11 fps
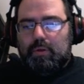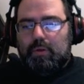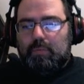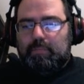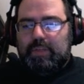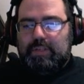
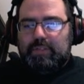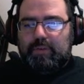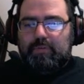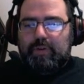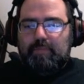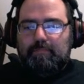Blazing
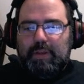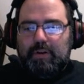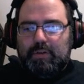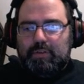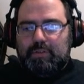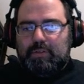red
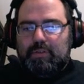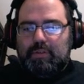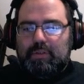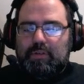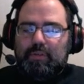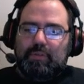beards
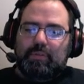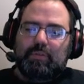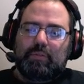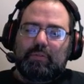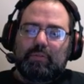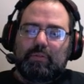
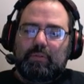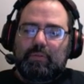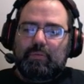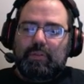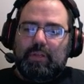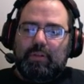
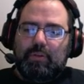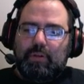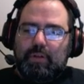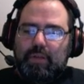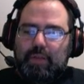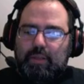that look
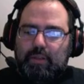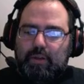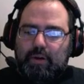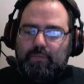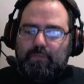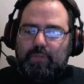like
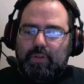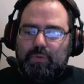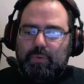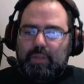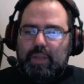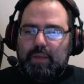they're filled
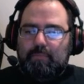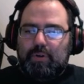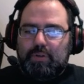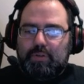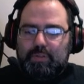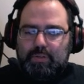with
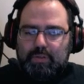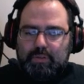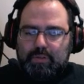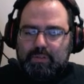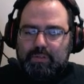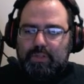embers
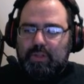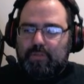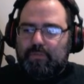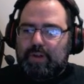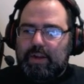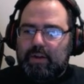still on
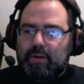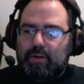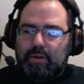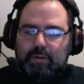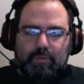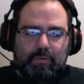fire
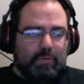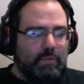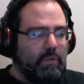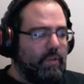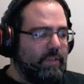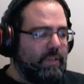and
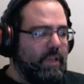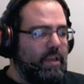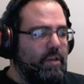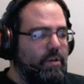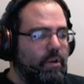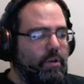
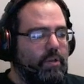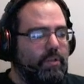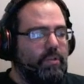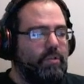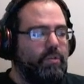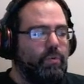skin dark as
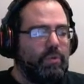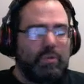soot.